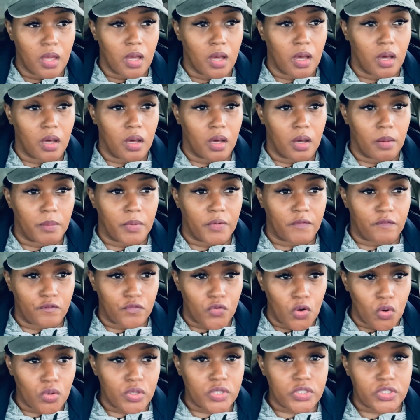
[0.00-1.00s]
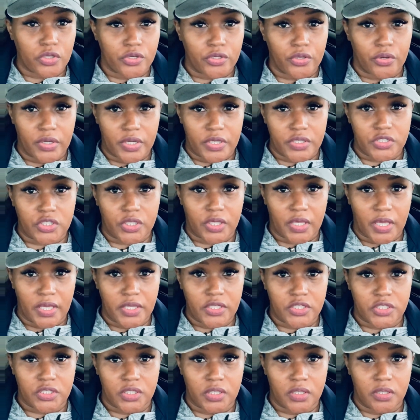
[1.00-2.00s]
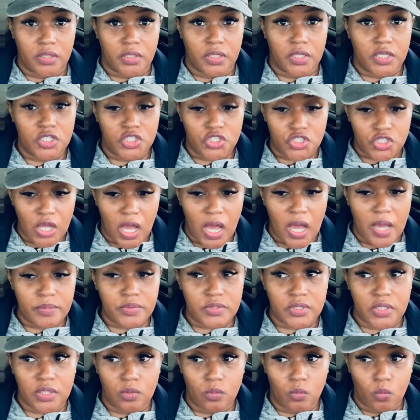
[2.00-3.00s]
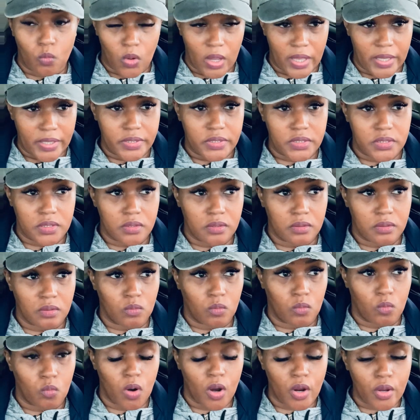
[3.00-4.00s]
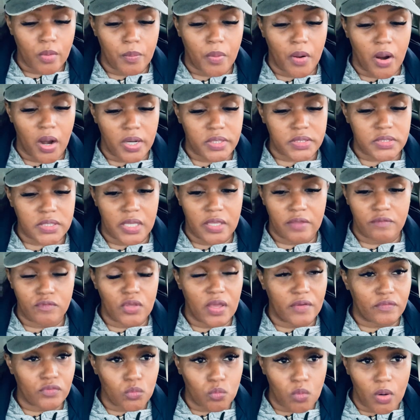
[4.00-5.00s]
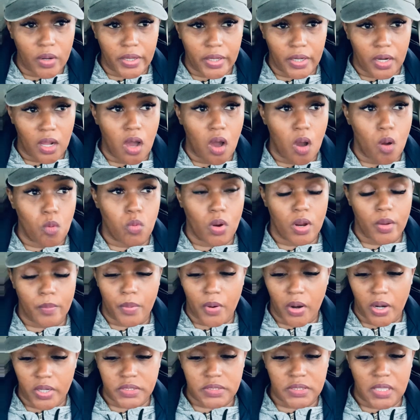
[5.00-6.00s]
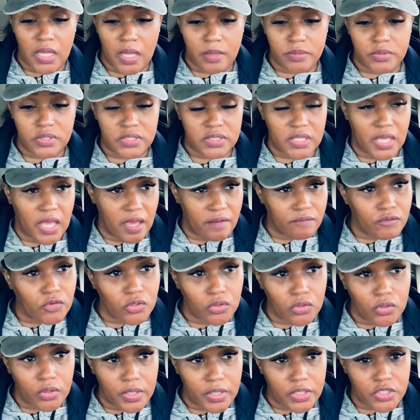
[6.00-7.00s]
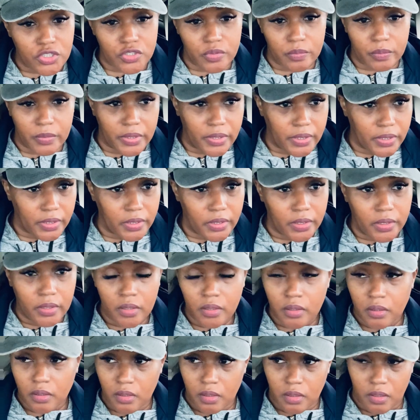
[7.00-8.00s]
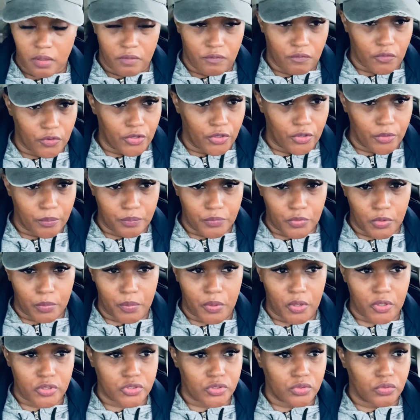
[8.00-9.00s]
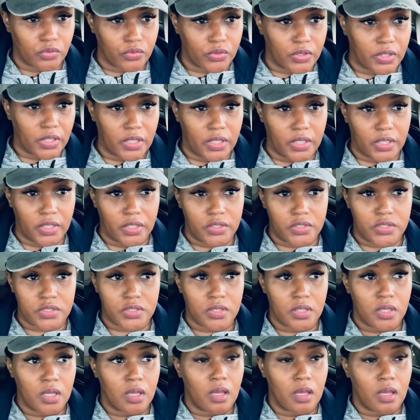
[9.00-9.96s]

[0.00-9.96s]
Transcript: But focus on your education. These jobs can wait. Work part-time. If you have to work at all, work part-time just to have your little extra money for your personal things.